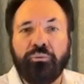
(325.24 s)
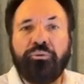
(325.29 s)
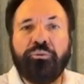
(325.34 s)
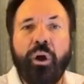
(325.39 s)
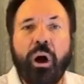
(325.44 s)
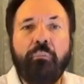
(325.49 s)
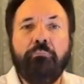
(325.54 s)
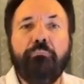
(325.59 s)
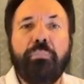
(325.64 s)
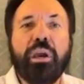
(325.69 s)

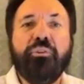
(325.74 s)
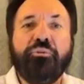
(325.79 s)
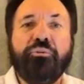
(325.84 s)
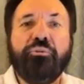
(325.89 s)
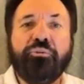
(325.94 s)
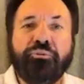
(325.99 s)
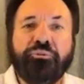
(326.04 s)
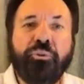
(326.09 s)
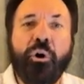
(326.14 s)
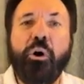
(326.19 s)
from
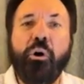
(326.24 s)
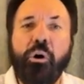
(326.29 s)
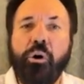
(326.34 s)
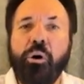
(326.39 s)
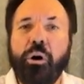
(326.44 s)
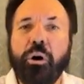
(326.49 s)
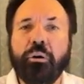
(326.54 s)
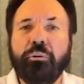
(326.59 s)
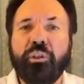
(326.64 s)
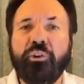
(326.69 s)

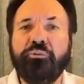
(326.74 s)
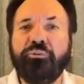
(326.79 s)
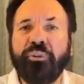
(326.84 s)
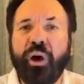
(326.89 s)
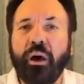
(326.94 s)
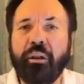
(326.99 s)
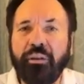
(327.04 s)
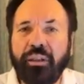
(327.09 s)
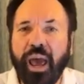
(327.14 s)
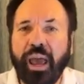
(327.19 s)
before the
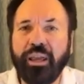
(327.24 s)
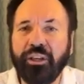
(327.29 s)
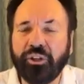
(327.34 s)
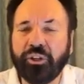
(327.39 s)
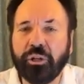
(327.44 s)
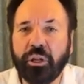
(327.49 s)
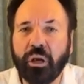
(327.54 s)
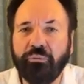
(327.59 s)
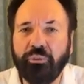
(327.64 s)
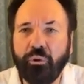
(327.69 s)

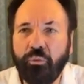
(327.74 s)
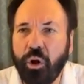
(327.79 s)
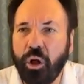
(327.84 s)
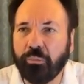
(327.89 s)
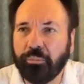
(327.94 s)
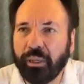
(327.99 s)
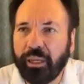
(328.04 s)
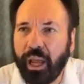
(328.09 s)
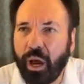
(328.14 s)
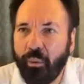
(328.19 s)
foundation of the
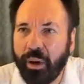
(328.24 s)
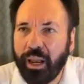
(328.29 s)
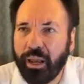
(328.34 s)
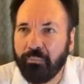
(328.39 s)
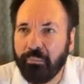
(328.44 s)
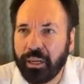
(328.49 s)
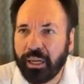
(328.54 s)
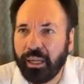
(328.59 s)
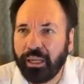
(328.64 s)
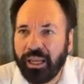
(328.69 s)
world. But now,
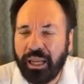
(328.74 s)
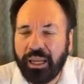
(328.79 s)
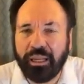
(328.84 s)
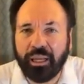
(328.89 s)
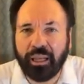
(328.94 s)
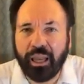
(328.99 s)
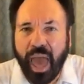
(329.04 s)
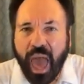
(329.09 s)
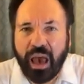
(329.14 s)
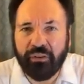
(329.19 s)
wait a minute.
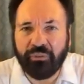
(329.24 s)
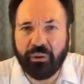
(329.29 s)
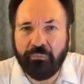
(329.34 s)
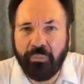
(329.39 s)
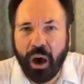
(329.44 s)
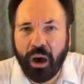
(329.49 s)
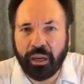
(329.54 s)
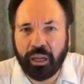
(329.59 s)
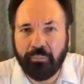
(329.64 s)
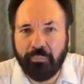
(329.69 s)
He didn't have
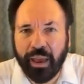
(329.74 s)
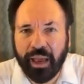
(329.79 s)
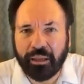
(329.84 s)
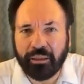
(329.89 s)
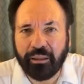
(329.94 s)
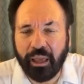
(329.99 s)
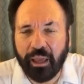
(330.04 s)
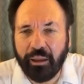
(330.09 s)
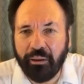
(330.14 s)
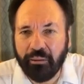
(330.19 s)
a body
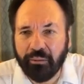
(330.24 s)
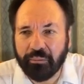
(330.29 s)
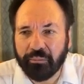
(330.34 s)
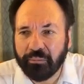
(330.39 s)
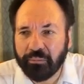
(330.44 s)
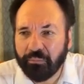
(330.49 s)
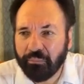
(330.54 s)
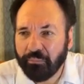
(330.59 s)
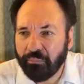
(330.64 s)
back then.